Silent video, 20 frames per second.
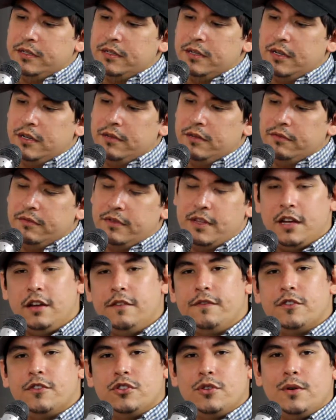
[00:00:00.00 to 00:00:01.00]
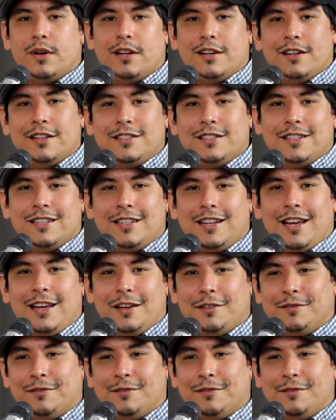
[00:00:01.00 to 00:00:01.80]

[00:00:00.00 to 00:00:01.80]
So thank you for joining us today.